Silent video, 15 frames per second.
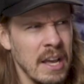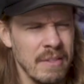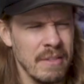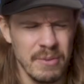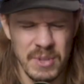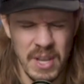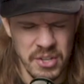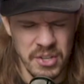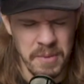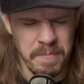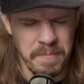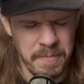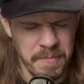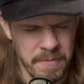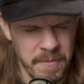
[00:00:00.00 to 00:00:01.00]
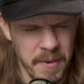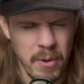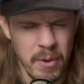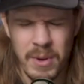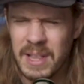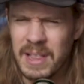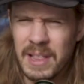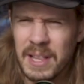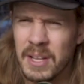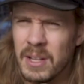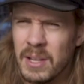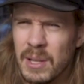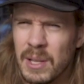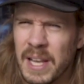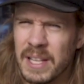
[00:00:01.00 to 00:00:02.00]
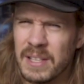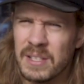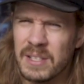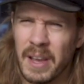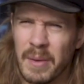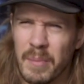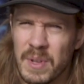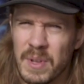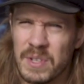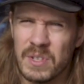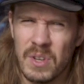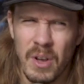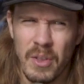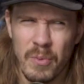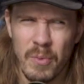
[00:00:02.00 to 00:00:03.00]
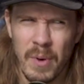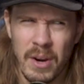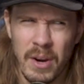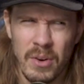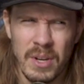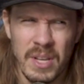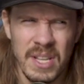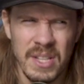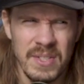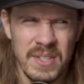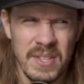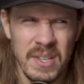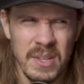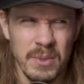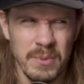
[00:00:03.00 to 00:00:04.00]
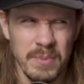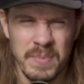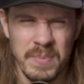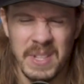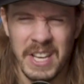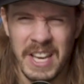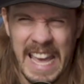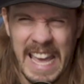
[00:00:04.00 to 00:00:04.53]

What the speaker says: There's actually very little light segments on the record until the